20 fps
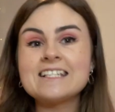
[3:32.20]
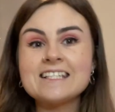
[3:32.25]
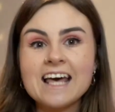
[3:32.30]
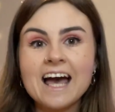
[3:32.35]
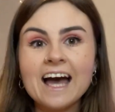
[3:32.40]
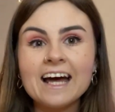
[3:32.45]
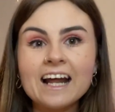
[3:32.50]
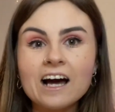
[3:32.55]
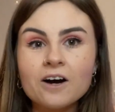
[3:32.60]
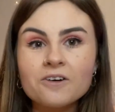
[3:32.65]

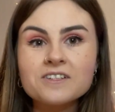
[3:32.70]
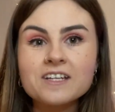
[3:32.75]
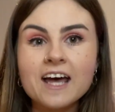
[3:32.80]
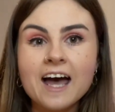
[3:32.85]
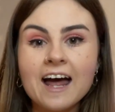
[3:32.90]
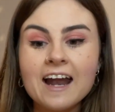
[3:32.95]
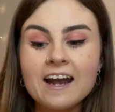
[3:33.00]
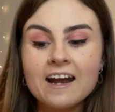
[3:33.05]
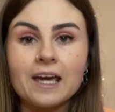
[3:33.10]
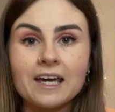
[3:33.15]
10 out of
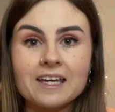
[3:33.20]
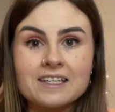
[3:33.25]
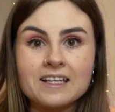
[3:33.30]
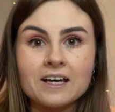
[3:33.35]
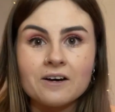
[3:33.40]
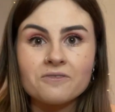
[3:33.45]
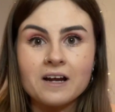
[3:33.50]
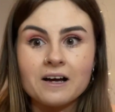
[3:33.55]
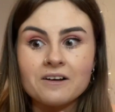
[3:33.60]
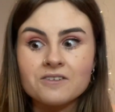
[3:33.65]
10. Get
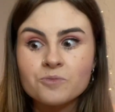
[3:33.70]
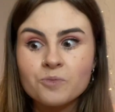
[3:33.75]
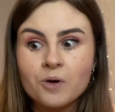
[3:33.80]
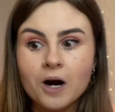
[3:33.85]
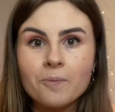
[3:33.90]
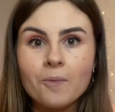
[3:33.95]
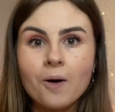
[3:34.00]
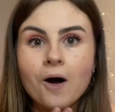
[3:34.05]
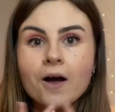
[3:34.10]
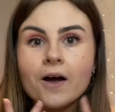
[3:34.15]
yourself down to
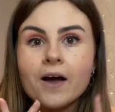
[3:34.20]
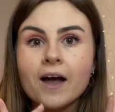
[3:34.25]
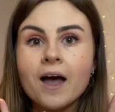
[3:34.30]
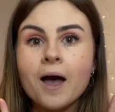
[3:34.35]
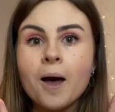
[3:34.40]
Primark